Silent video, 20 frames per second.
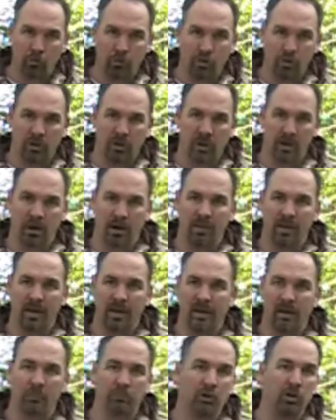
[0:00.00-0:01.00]
so you can carry that
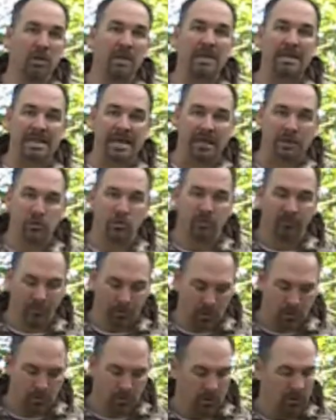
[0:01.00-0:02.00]
gun. When you need to get to it
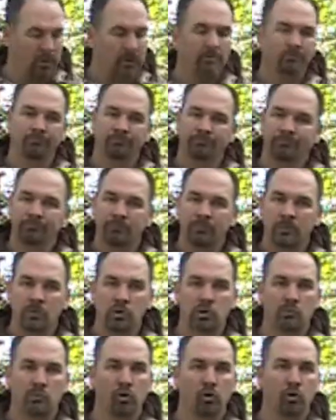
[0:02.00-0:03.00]
very quickly,
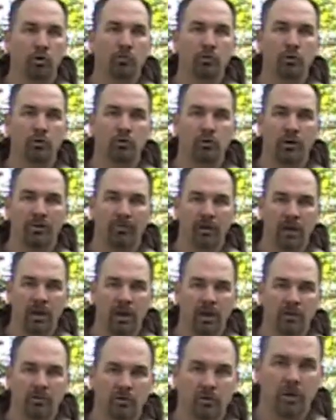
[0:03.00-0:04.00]
just pull the boot of the
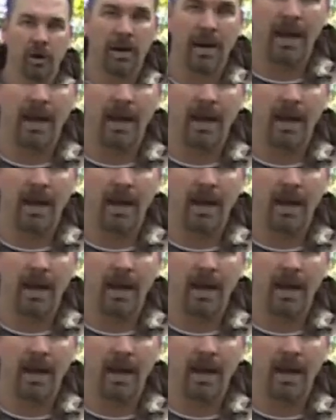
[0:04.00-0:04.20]
gun straight